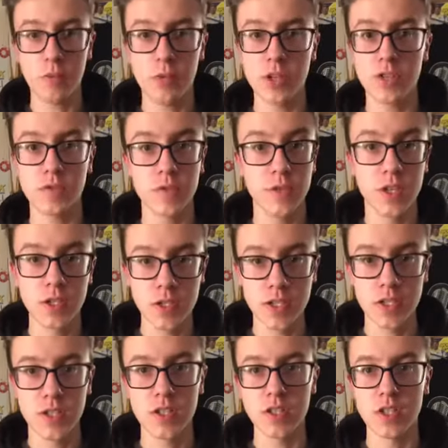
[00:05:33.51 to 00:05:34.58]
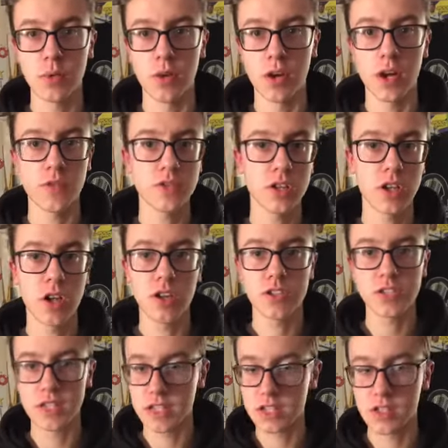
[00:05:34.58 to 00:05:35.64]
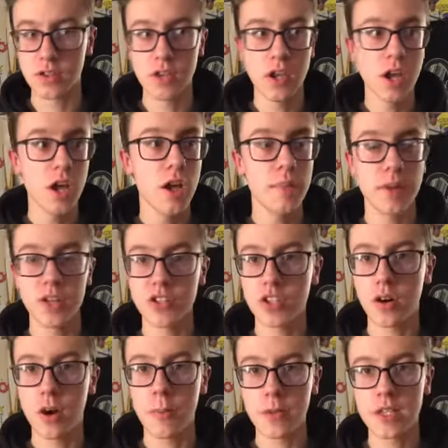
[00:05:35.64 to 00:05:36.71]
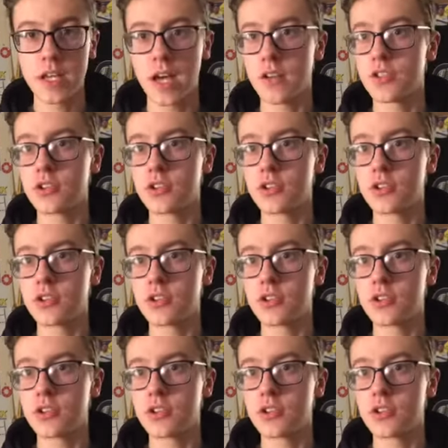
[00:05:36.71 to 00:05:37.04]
which was the consistency one after last season being so up and down.